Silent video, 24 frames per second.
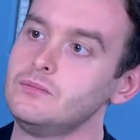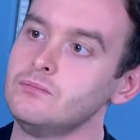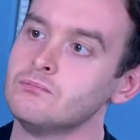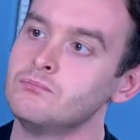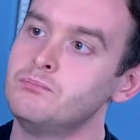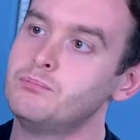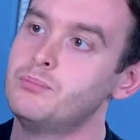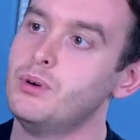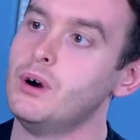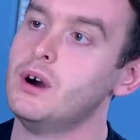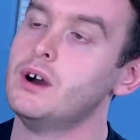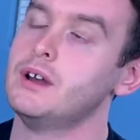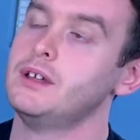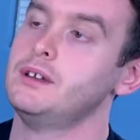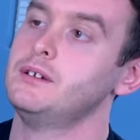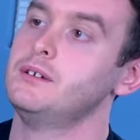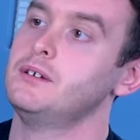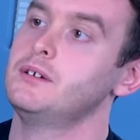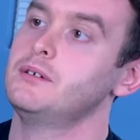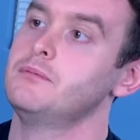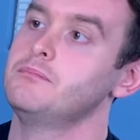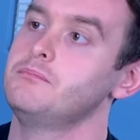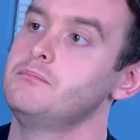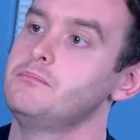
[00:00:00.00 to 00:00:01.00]
But
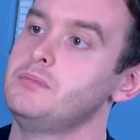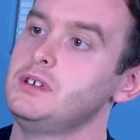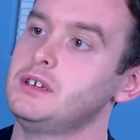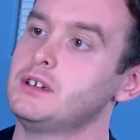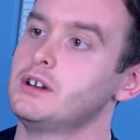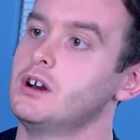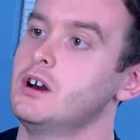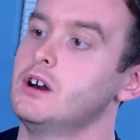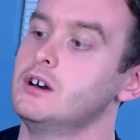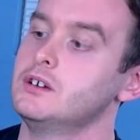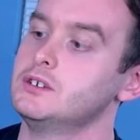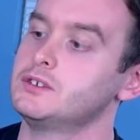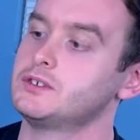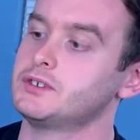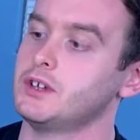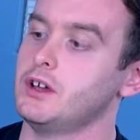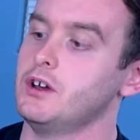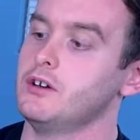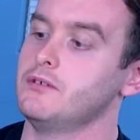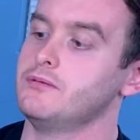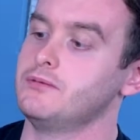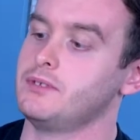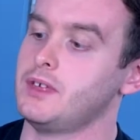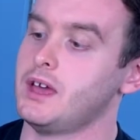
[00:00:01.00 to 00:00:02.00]
because
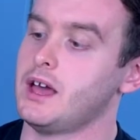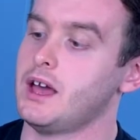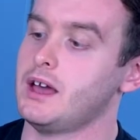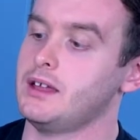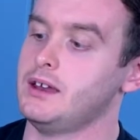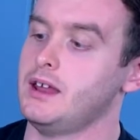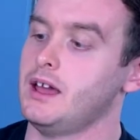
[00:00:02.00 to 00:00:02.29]
of that